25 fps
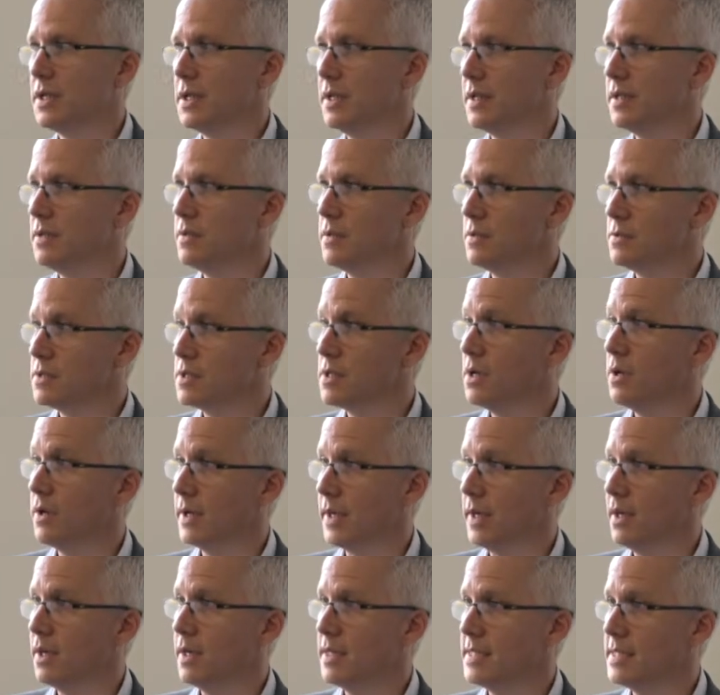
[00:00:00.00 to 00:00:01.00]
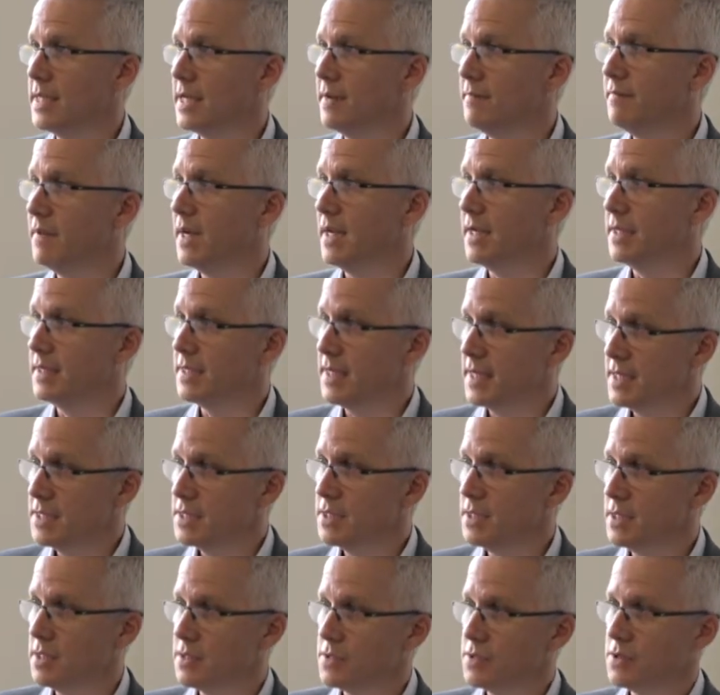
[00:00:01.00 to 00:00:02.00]
can do target ID and
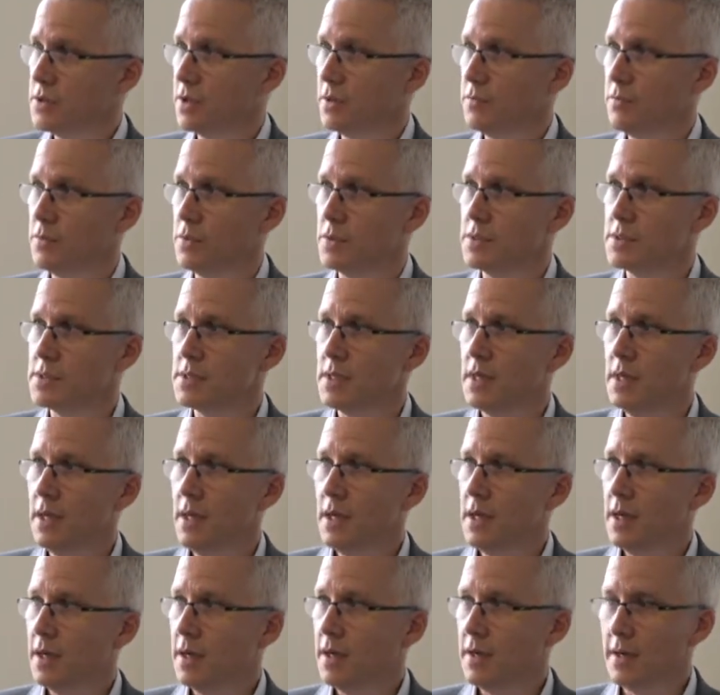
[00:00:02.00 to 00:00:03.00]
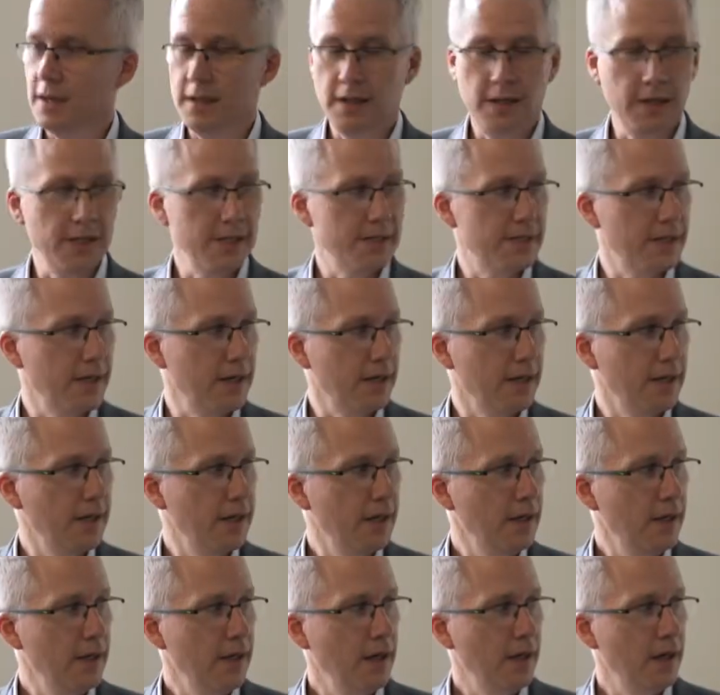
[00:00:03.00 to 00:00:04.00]
validation, as John was highlighting,
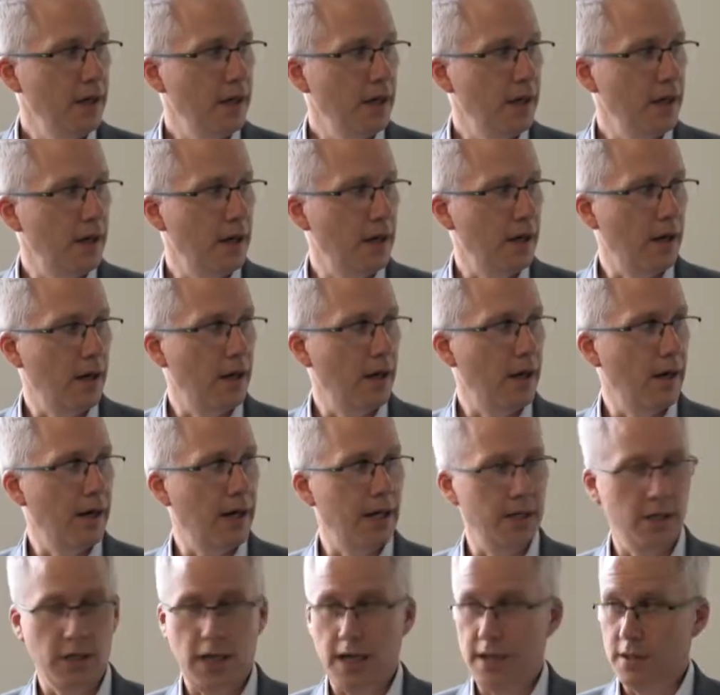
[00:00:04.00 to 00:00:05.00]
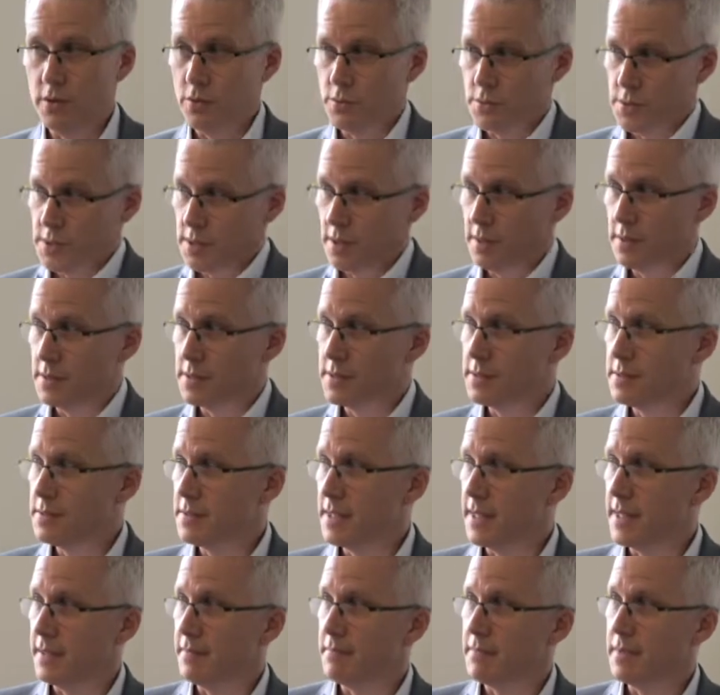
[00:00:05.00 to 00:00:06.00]
and also as
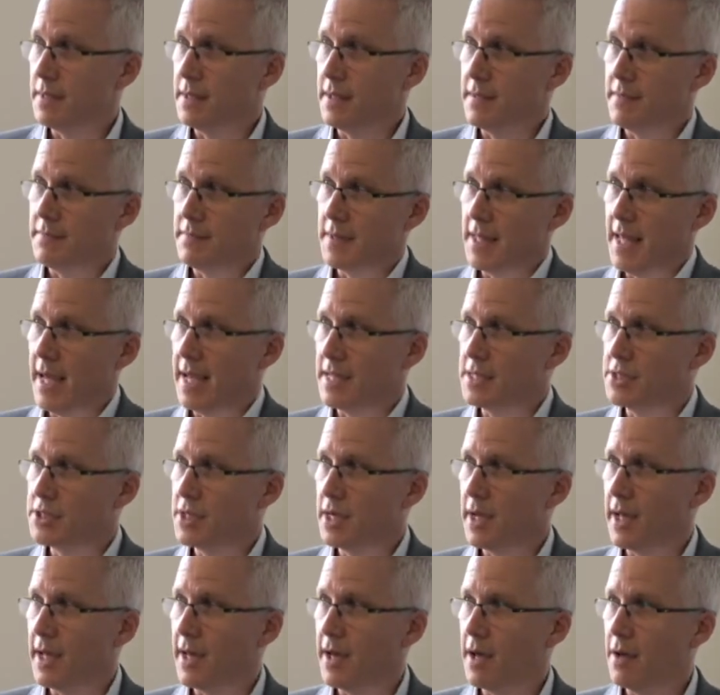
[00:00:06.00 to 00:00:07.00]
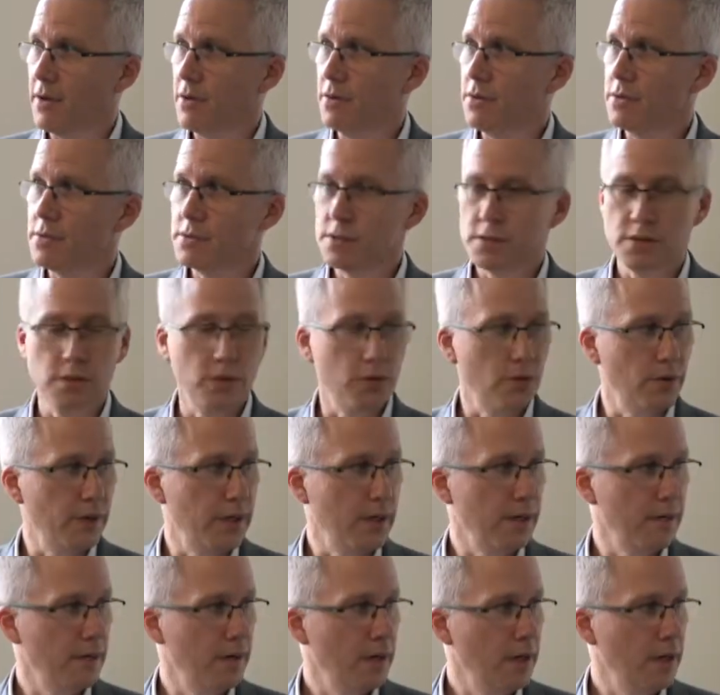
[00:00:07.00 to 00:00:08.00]
the HAO story.